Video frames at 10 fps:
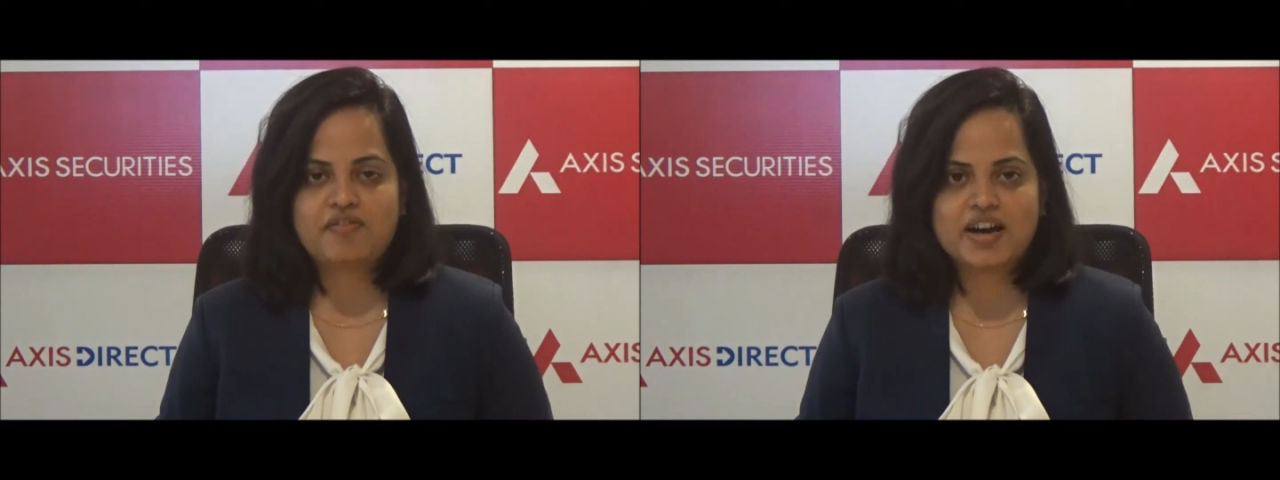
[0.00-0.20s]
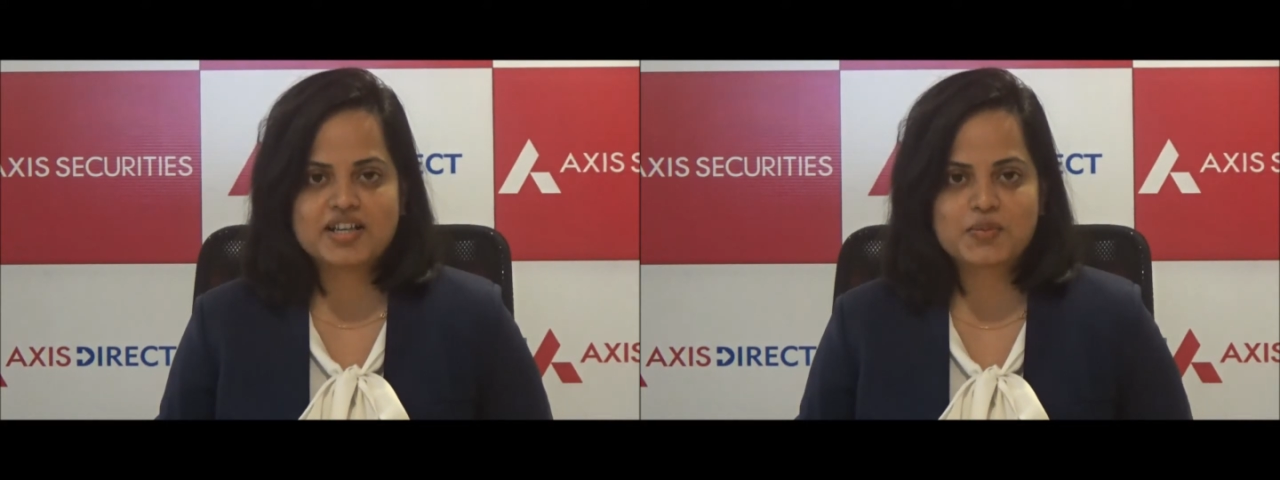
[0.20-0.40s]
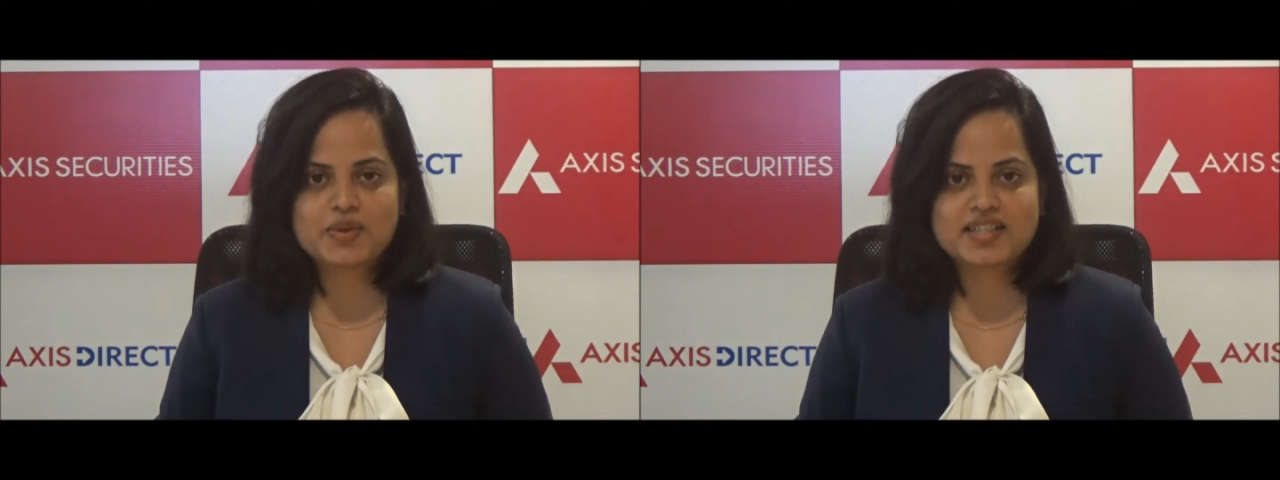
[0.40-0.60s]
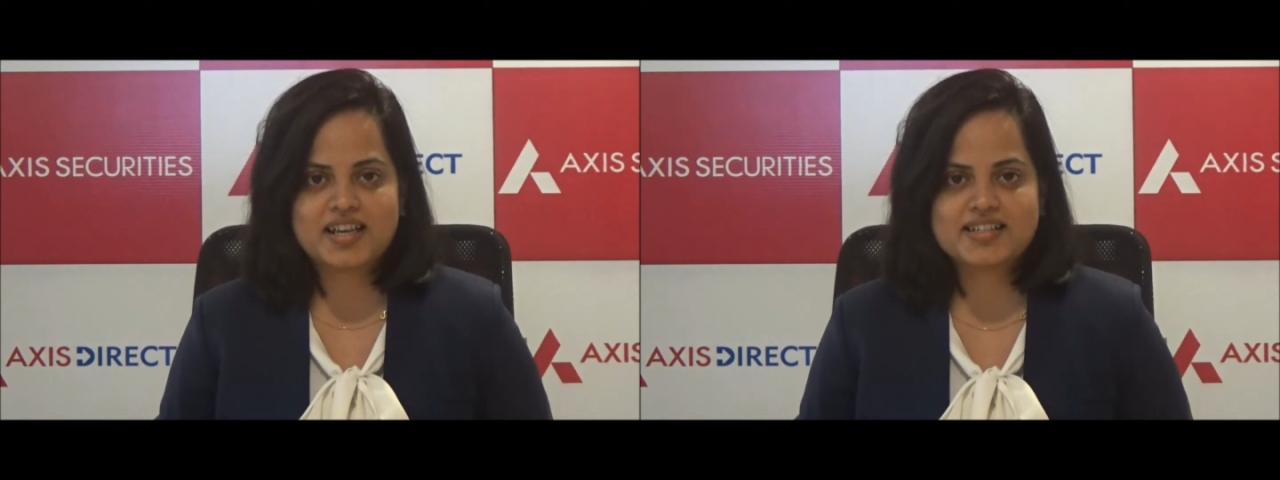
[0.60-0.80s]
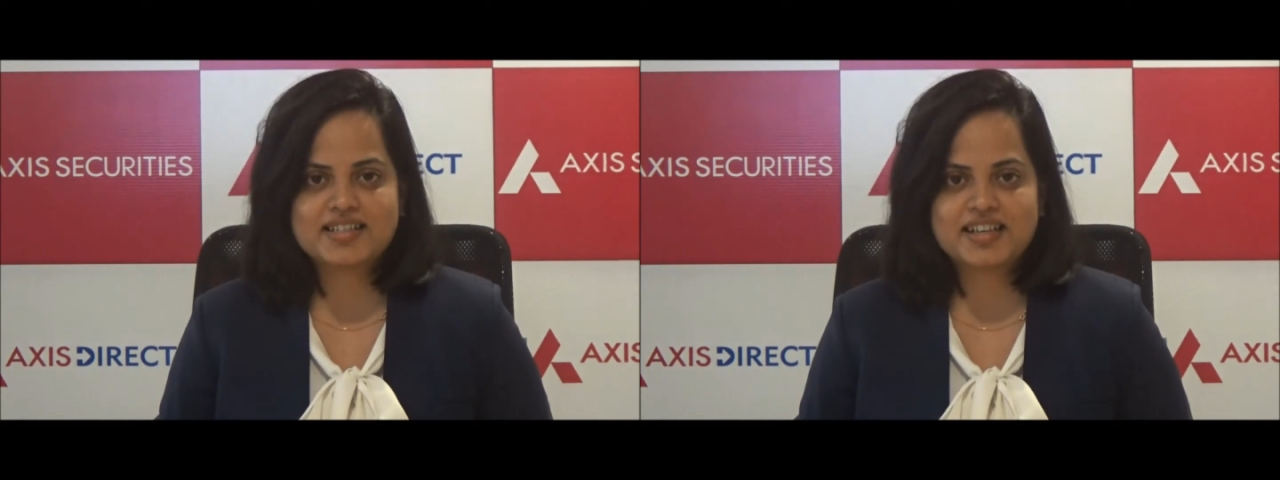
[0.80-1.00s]
FIs for
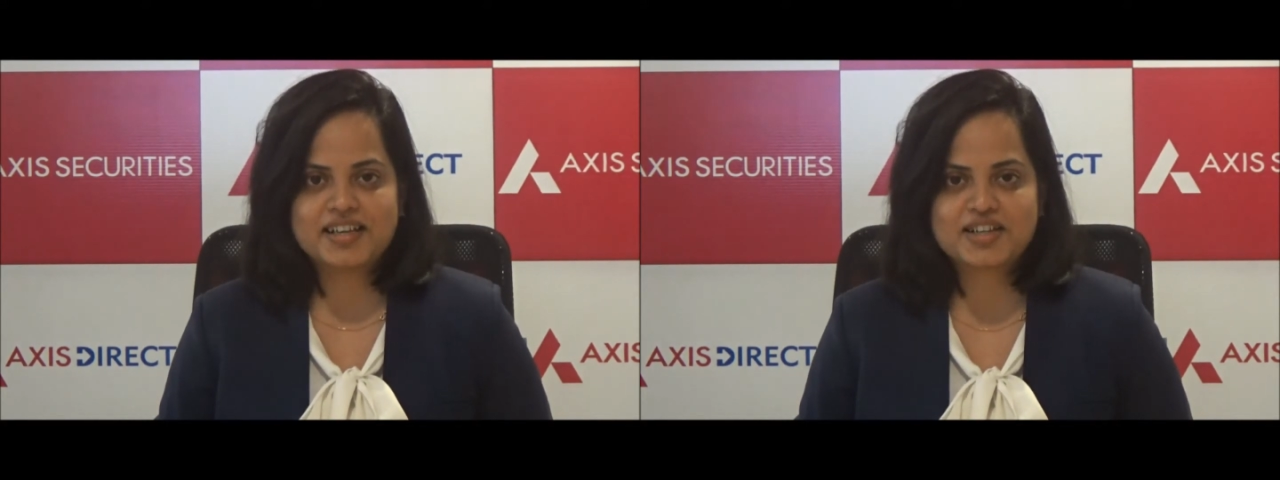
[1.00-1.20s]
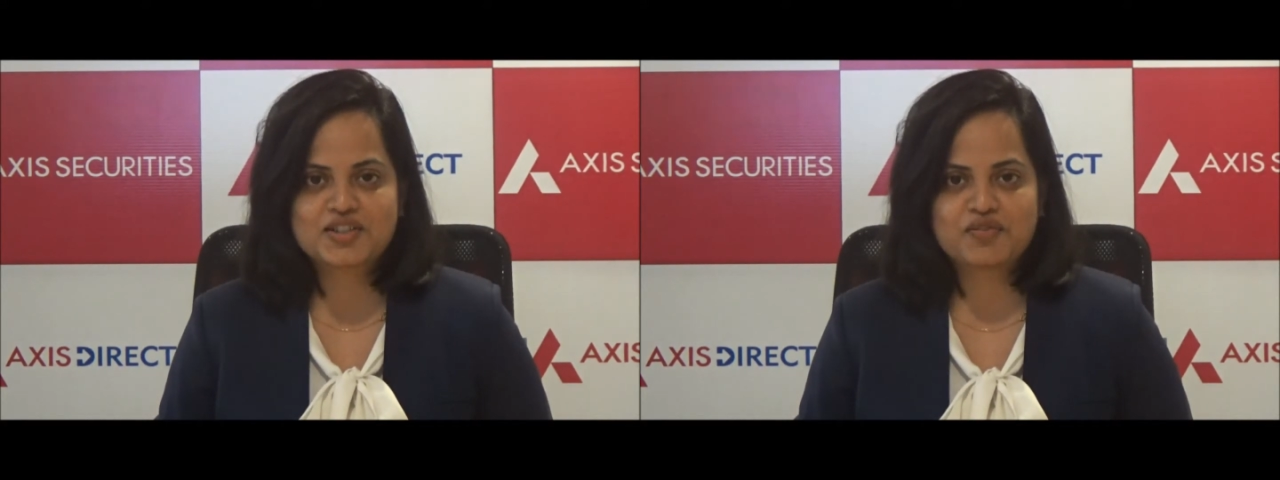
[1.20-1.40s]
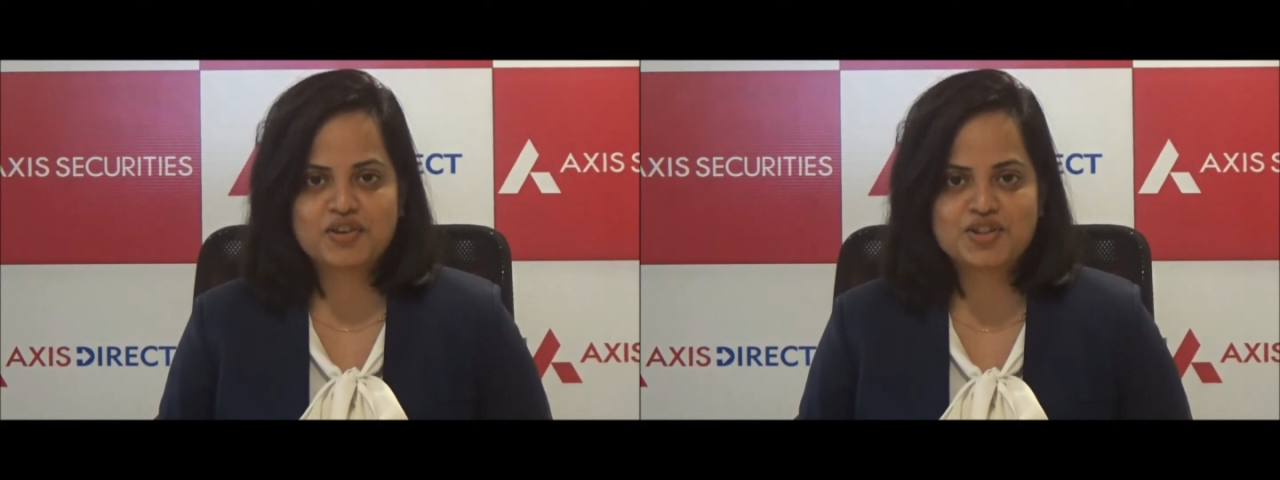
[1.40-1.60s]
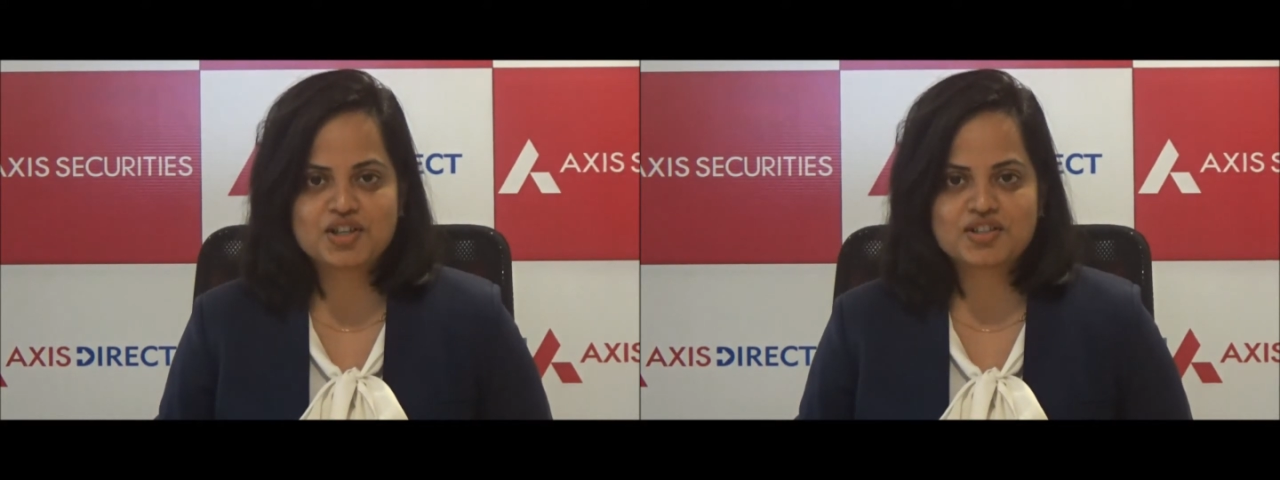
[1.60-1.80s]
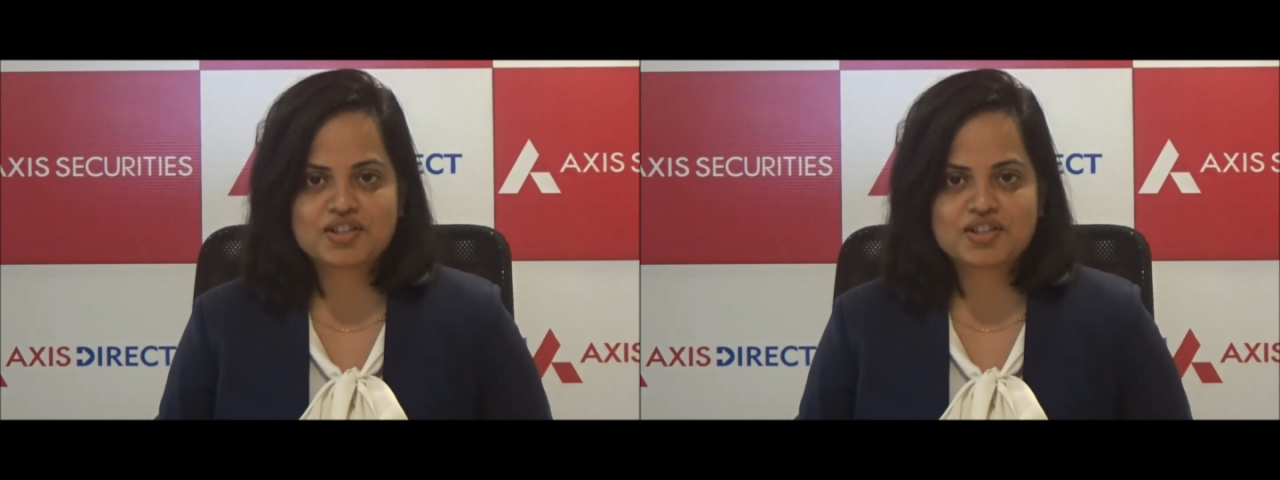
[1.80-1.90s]
sellers in index future